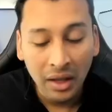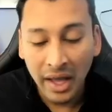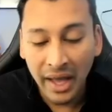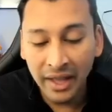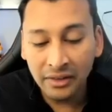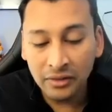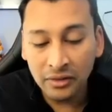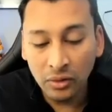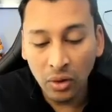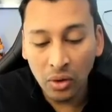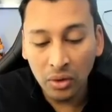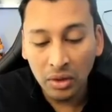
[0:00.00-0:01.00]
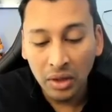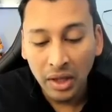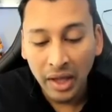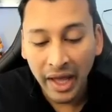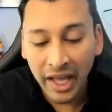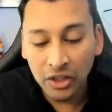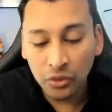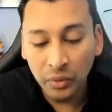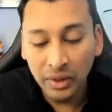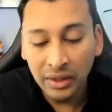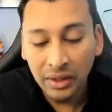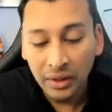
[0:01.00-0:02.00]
as long as we